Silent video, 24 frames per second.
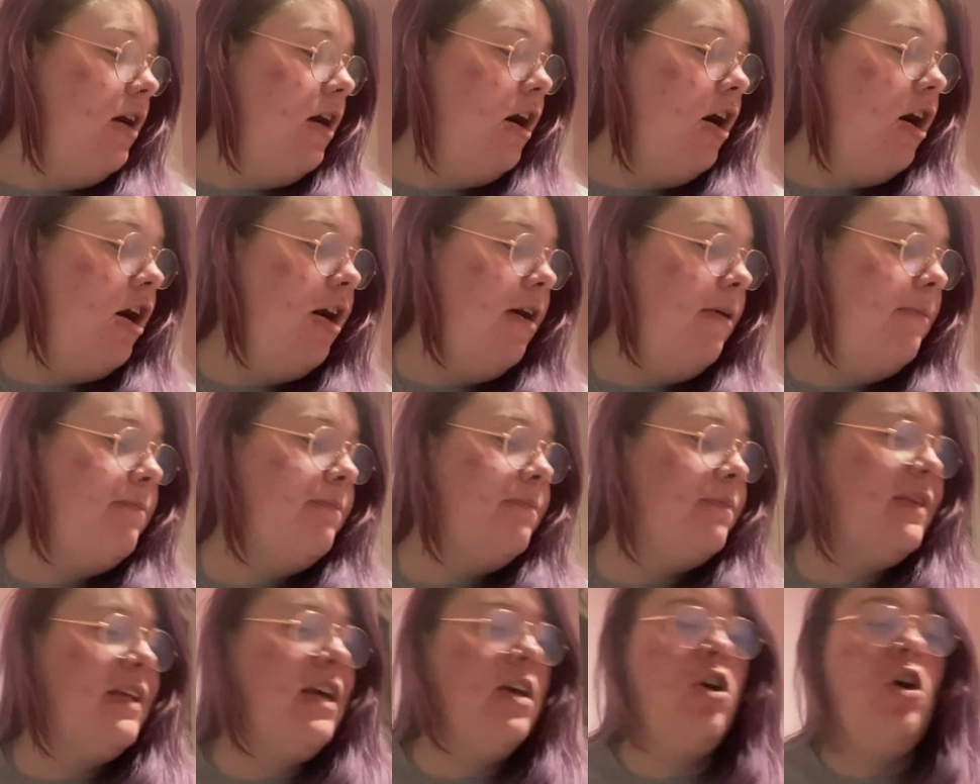
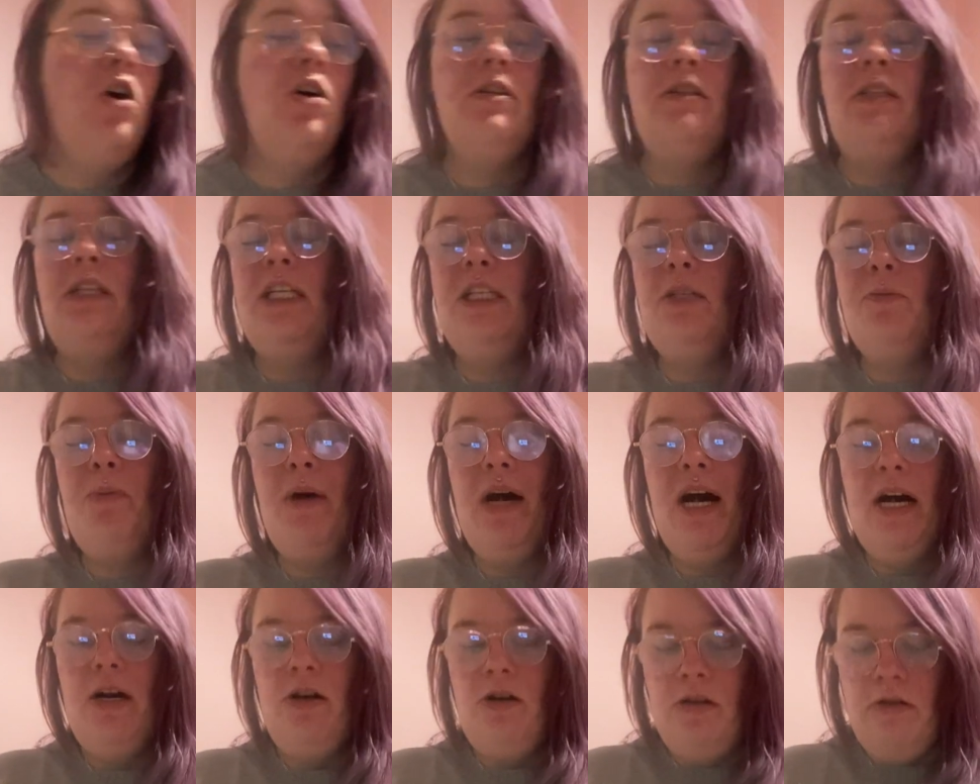They've got this
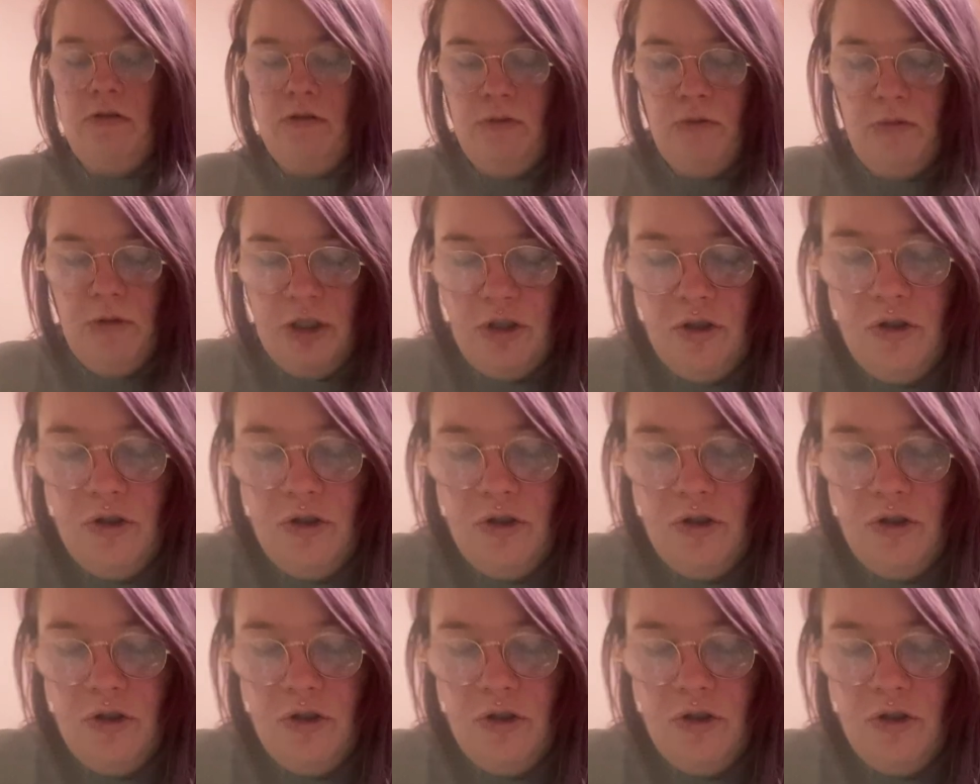pattern. Oh, I